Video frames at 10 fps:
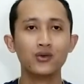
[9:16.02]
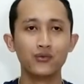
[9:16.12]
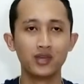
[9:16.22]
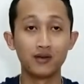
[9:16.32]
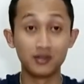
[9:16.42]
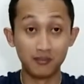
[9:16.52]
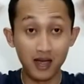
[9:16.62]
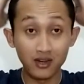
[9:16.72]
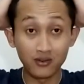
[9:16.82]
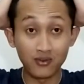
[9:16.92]
We have the
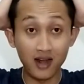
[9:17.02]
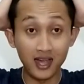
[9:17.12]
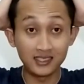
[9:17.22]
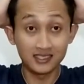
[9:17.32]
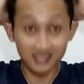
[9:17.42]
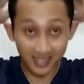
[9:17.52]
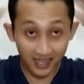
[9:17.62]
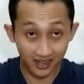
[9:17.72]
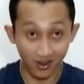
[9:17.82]
mind of Christ, and